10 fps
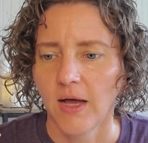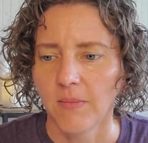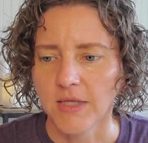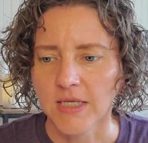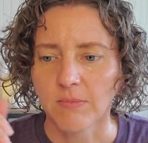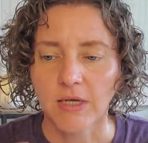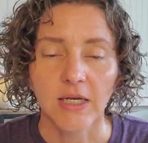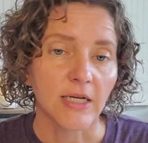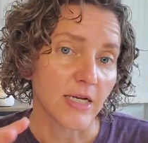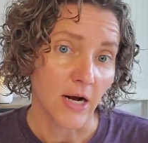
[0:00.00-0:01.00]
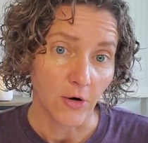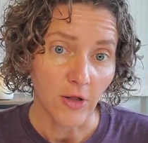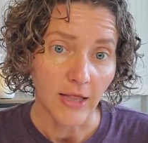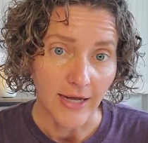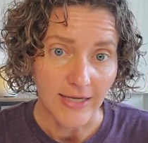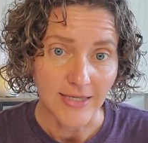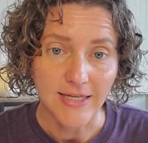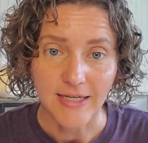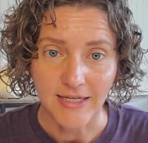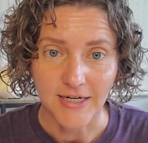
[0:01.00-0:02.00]
This could be an entire
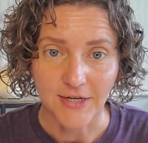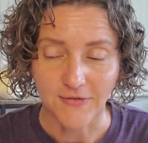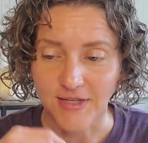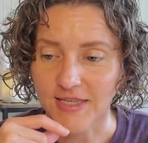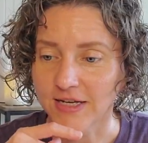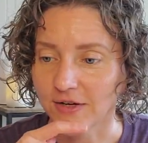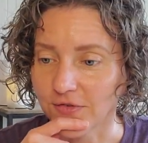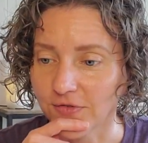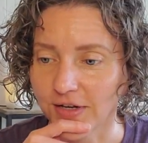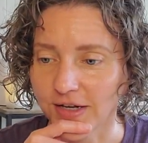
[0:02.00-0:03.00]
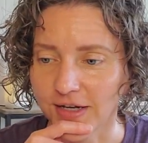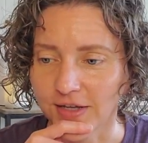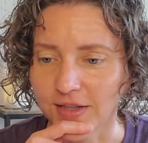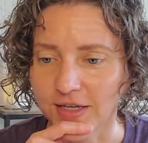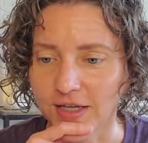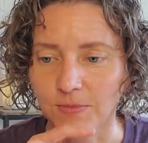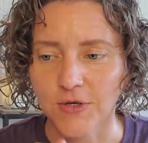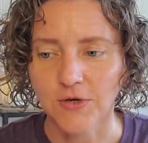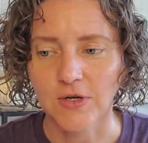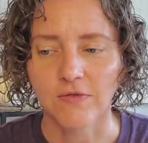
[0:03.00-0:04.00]
class in and of itself. The
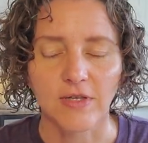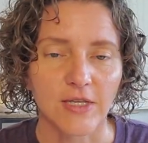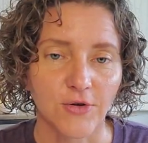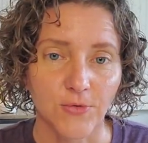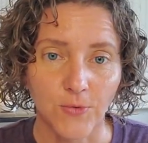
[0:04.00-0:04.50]
chemistry of essential